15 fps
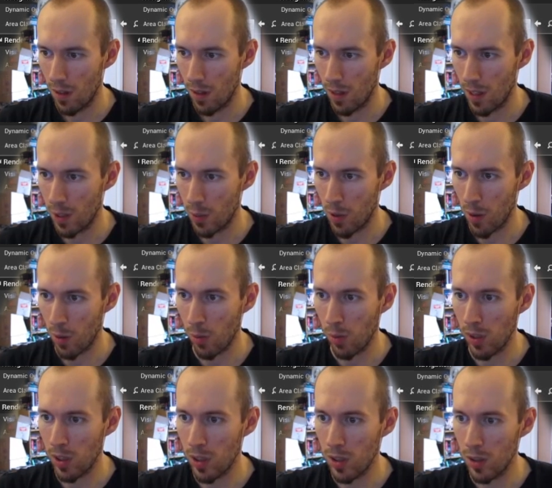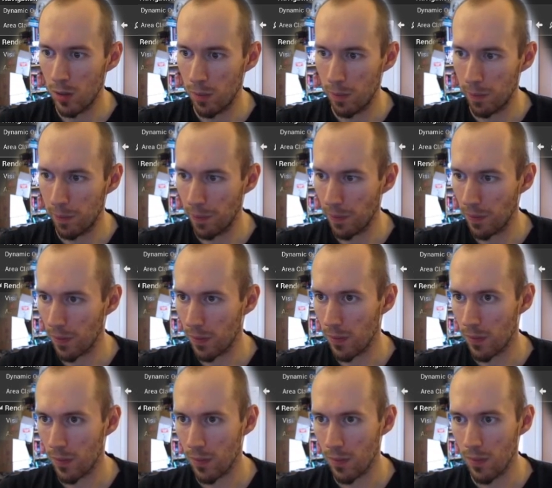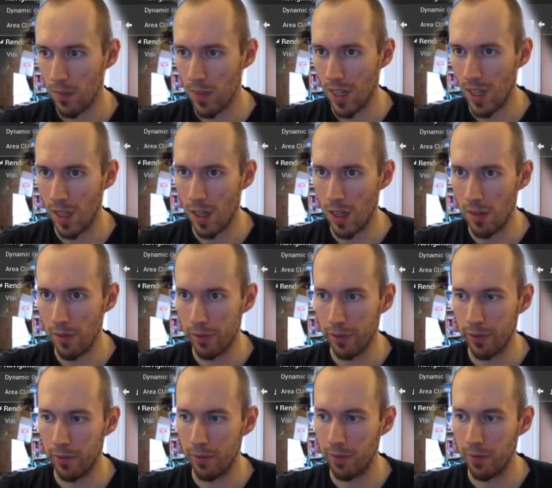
That's probably good enough.